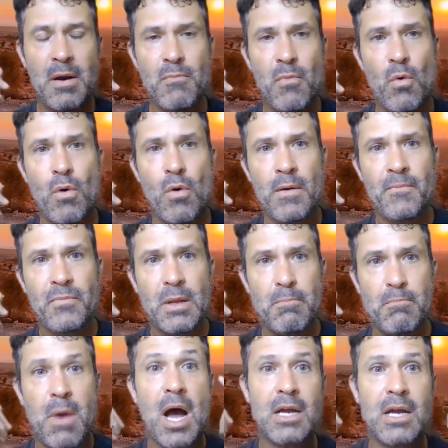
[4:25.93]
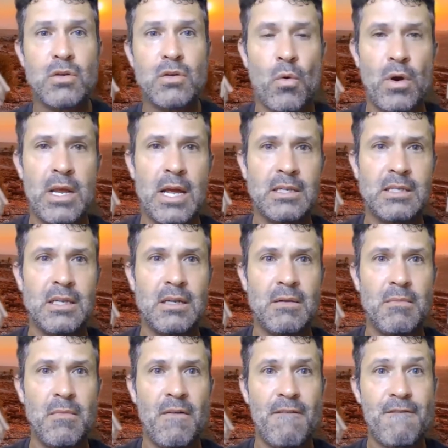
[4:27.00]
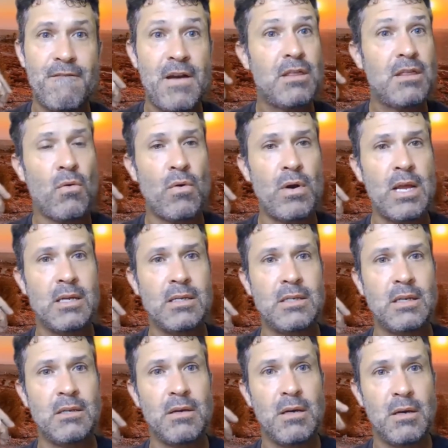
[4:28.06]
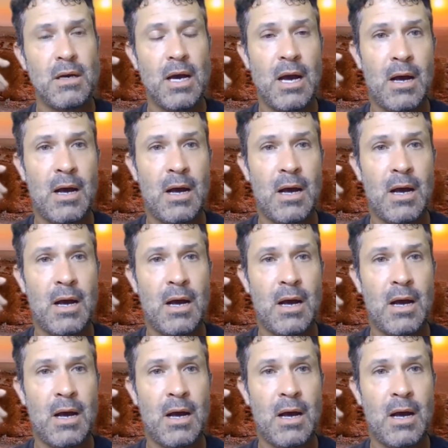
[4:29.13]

but more mind oriented, faith oriented,